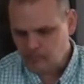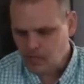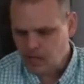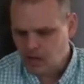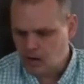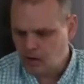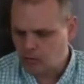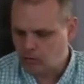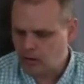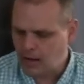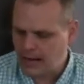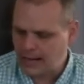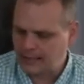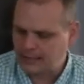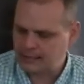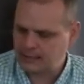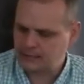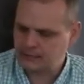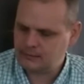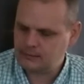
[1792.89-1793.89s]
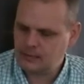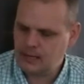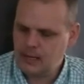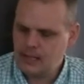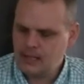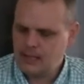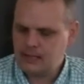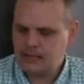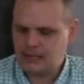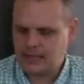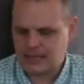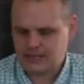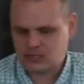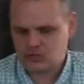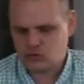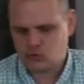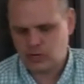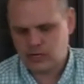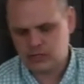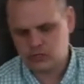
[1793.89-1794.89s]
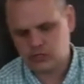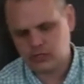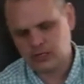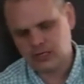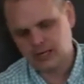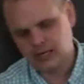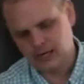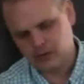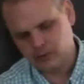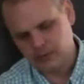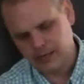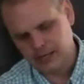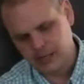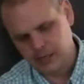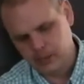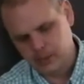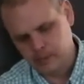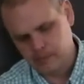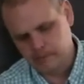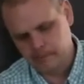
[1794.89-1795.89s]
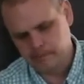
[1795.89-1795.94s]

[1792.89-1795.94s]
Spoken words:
All right, next question, here we go.